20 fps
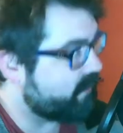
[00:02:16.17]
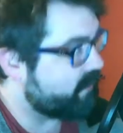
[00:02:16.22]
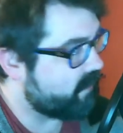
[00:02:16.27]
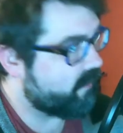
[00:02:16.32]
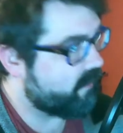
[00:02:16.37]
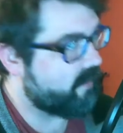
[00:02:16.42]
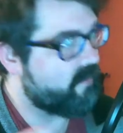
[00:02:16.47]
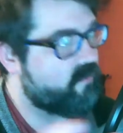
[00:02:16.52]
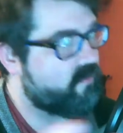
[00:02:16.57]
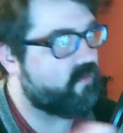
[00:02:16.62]

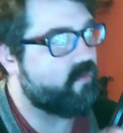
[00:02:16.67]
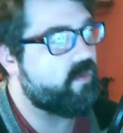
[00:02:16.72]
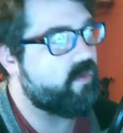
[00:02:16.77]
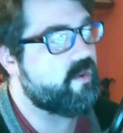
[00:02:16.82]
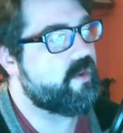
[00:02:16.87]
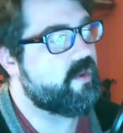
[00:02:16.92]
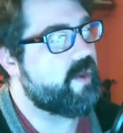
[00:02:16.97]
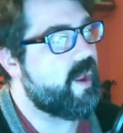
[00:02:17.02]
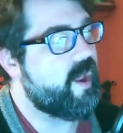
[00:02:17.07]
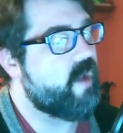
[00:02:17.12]
into it,
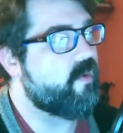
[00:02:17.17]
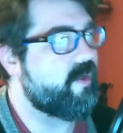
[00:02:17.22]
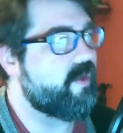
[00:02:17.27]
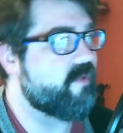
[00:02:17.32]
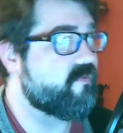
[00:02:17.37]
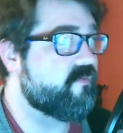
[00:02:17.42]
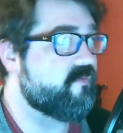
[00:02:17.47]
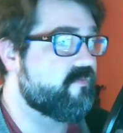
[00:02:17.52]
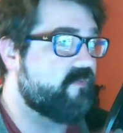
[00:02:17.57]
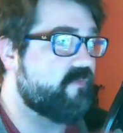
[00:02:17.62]
and how it
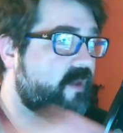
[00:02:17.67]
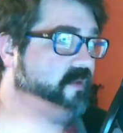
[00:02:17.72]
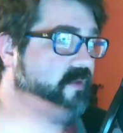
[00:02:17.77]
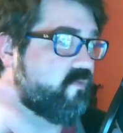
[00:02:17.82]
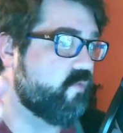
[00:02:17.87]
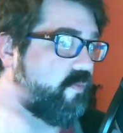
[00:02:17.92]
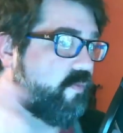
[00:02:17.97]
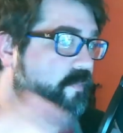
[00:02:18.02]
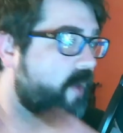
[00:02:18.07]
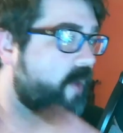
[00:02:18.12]
intersects
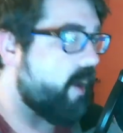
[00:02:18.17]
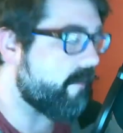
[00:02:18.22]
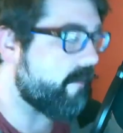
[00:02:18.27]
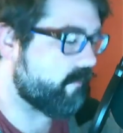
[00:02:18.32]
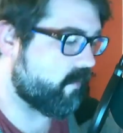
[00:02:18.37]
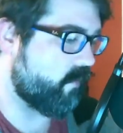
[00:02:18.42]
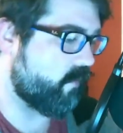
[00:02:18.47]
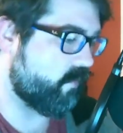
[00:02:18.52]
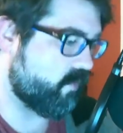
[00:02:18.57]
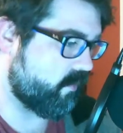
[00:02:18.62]
with pop
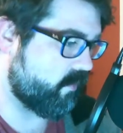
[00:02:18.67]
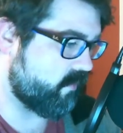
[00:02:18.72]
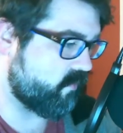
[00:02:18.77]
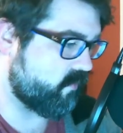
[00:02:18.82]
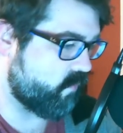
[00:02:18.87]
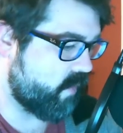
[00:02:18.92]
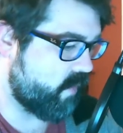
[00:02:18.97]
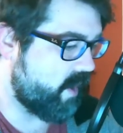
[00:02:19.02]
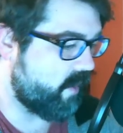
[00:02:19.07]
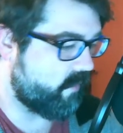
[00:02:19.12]
culture as
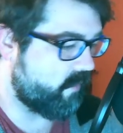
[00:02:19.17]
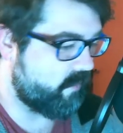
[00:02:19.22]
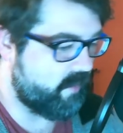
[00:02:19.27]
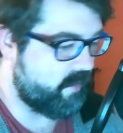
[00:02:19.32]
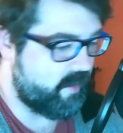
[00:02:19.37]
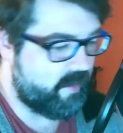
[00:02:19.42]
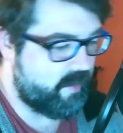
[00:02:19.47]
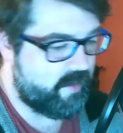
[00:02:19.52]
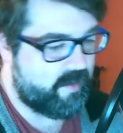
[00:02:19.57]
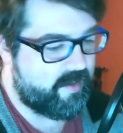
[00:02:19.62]
well.
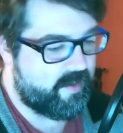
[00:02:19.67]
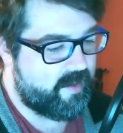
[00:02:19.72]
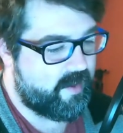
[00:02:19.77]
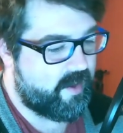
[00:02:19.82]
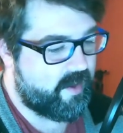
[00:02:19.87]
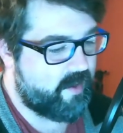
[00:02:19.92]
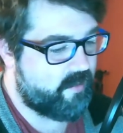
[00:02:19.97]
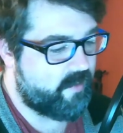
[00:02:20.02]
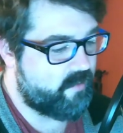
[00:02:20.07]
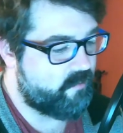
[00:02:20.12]

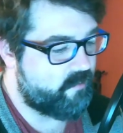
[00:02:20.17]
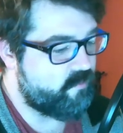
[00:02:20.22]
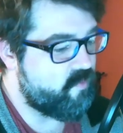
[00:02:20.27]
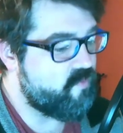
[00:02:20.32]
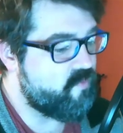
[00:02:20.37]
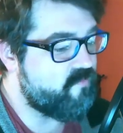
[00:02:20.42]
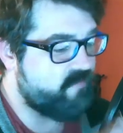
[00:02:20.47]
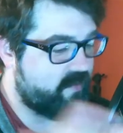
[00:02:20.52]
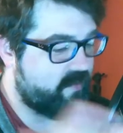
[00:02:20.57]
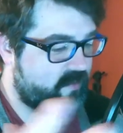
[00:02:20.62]

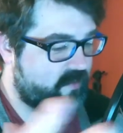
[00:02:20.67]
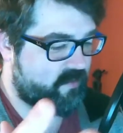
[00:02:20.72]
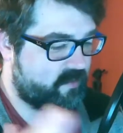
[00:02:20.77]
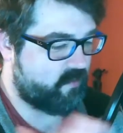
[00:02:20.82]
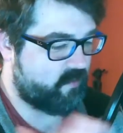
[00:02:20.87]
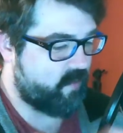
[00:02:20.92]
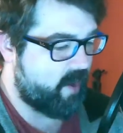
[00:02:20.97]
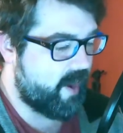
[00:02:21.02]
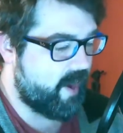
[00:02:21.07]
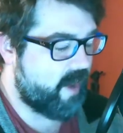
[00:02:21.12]
Movies
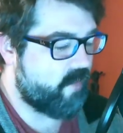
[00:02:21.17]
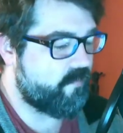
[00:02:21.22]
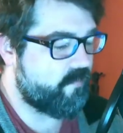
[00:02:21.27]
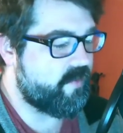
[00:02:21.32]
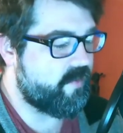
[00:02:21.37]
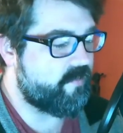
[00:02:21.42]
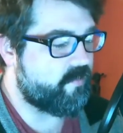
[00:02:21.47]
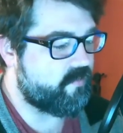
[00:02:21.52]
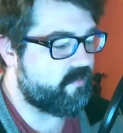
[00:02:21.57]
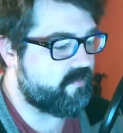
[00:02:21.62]
and how
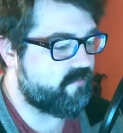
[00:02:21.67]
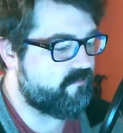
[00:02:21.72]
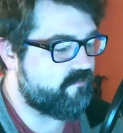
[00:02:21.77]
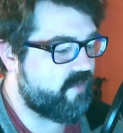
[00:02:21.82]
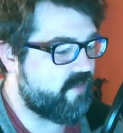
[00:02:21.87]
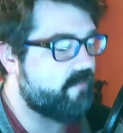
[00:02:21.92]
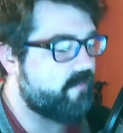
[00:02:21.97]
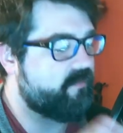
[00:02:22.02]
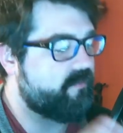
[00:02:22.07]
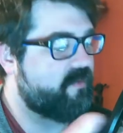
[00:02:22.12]
people
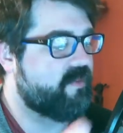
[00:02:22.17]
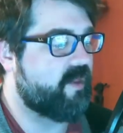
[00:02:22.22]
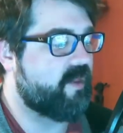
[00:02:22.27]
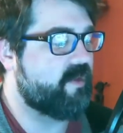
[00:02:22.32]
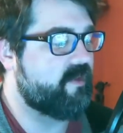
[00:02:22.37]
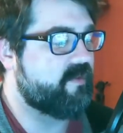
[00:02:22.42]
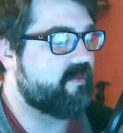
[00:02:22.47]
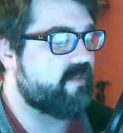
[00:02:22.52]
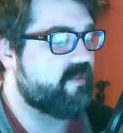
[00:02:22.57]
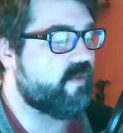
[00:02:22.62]
develop these
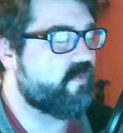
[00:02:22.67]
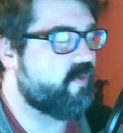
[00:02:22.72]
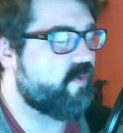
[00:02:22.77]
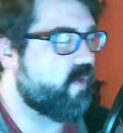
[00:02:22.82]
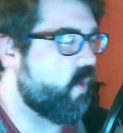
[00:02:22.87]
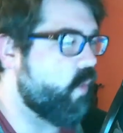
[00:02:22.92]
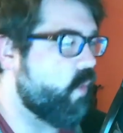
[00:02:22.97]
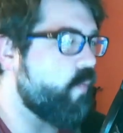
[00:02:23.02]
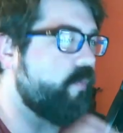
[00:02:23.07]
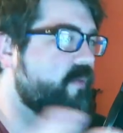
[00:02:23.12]
ideas, how they're
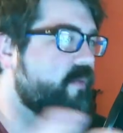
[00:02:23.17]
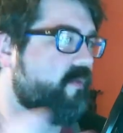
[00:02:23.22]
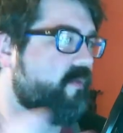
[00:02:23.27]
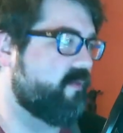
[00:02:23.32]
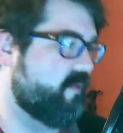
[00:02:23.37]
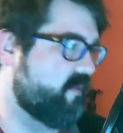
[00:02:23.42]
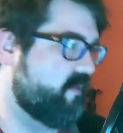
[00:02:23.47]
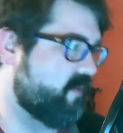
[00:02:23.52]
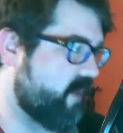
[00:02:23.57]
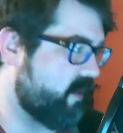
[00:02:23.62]
open to
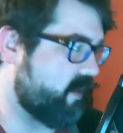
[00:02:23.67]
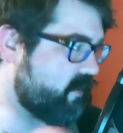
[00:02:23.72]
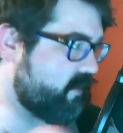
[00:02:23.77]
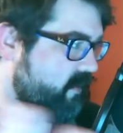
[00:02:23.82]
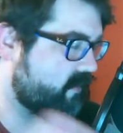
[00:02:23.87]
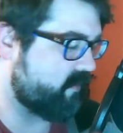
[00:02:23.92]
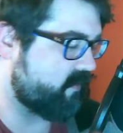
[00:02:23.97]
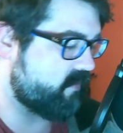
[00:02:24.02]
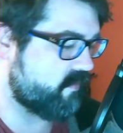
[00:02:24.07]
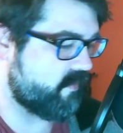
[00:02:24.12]
these
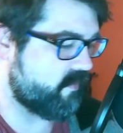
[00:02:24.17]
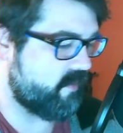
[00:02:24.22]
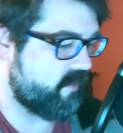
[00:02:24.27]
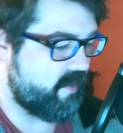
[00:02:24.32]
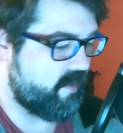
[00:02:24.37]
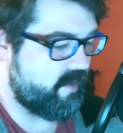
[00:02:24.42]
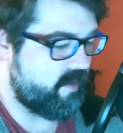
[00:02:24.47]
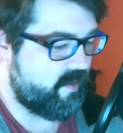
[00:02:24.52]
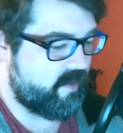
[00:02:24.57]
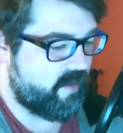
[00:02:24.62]
ideas.
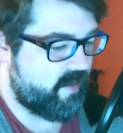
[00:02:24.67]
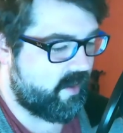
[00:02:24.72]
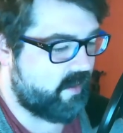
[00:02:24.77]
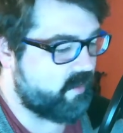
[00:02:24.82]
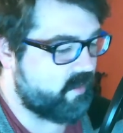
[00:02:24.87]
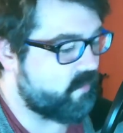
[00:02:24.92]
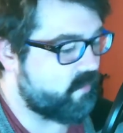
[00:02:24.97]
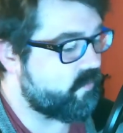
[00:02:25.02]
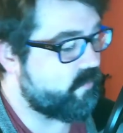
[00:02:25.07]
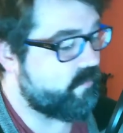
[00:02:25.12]

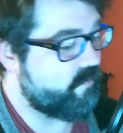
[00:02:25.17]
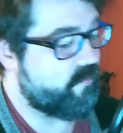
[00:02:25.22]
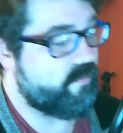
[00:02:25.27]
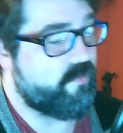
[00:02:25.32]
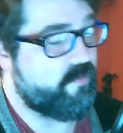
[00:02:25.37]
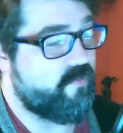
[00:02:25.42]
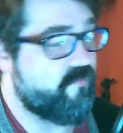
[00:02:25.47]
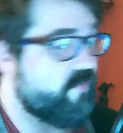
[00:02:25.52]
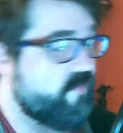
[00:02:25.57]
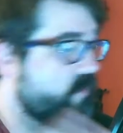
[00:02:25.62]
The
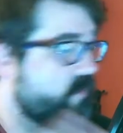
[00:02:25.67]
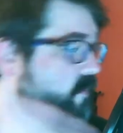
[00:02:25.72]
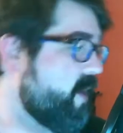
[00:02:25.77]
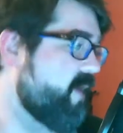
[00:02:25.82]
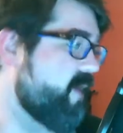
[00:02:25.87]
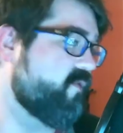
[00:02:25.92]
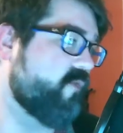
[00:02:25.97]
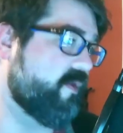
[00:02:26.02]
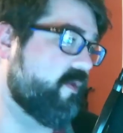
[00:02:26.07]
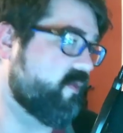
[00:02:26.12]
movie The
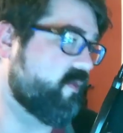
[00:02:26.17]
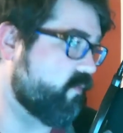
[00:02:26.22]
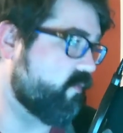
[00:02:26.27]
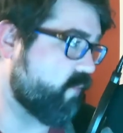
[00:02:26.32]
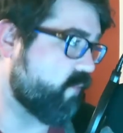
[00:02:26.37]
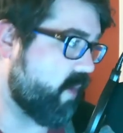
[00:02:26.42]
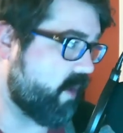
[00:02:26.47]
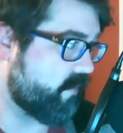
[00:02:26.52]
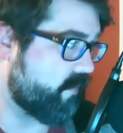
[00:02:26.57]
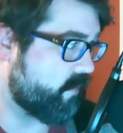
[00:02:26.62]
Matrix is
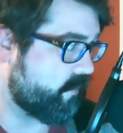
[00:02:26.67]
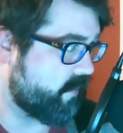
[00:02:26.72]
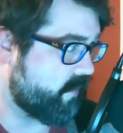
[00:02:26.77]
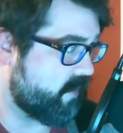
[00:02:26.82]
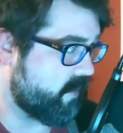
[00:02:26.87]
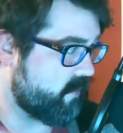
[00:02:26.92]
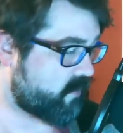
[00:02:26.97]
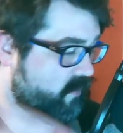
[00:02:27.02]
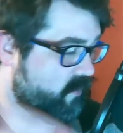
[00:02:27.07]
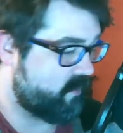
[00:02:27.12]
brought up a
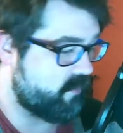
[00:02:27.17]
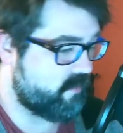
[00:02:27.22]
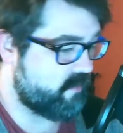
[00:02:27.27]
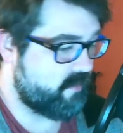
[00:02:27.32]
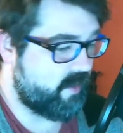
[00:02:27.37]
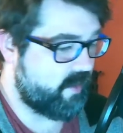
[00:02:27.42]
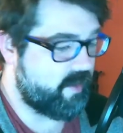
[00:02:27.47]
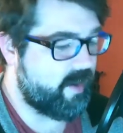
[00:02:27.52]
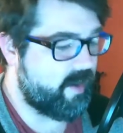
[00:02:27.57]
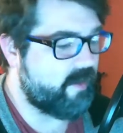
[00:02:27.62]
bunch.
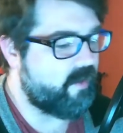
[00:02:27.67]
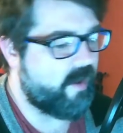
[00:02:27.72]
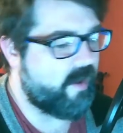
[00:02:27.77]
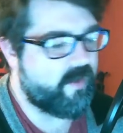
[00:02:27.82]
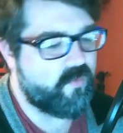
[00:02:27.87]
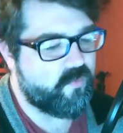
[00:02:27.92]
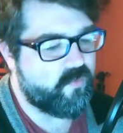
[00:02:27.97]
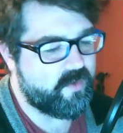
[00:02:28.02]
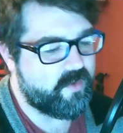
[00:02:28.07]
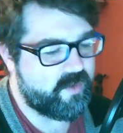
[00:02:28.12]
And I
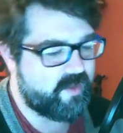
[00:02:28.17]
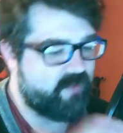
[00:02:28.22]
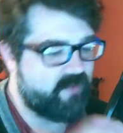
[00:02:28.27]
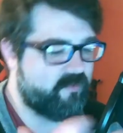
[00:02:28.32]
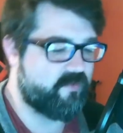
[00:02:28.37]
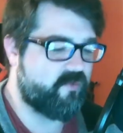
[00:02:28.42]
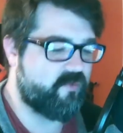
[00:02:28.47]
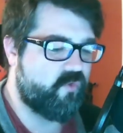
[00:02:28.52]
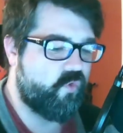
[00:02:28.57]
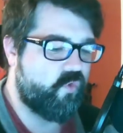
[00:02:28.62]
don't want to
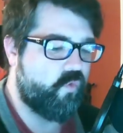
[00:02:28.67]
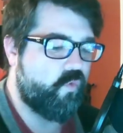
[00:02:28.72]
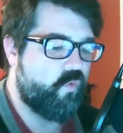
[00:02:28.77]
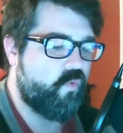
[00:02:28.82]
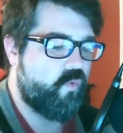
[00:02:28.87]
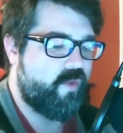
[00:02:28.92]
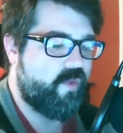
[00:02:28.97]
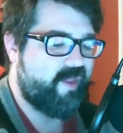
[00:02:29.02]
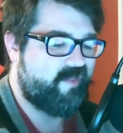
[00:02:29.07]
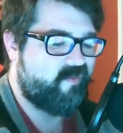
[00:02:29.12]
get
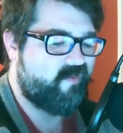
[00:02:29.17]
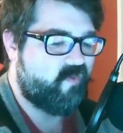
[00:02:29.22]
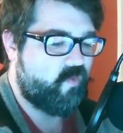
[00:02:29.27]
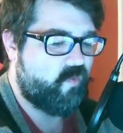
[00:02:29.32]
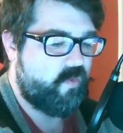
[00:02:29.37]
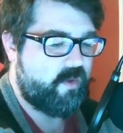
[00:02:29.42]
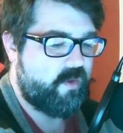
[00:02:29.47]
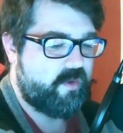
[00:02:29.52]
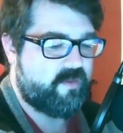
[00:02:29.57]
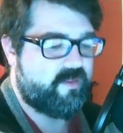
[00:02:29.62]
too into
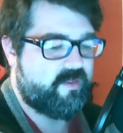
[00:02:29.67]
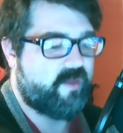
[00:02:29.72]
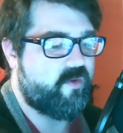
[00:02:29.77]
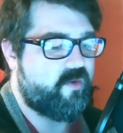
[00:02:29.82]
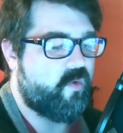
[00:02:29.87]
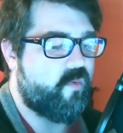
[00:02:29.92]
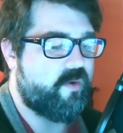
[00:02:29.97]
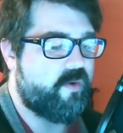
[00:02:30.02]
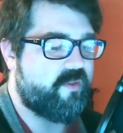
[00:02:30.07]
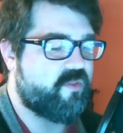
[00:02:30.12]
it because I
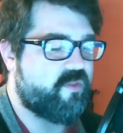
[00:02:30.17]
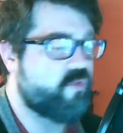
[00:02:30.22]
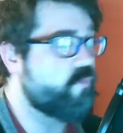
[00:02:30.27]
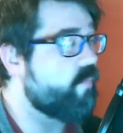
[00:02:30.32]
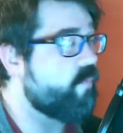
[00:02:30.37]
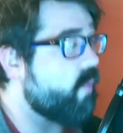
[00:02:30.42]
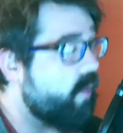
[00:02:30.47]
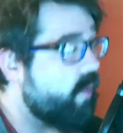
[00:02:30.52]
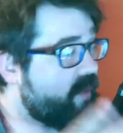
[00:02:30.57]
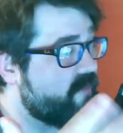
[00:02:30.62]
don't want to
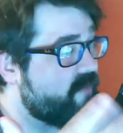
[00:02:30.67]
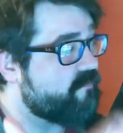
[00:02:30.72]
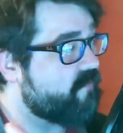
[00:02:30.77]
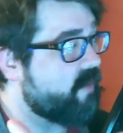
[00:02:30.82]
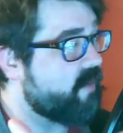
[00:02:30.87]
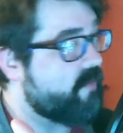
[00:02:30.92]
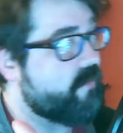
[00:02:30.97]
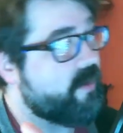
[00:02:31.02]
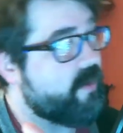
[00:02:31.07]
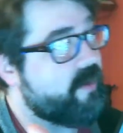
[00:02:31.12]
spoil it for
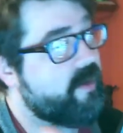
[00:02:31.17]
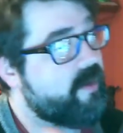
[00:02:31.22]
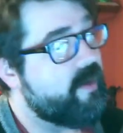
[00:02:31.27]
anybody.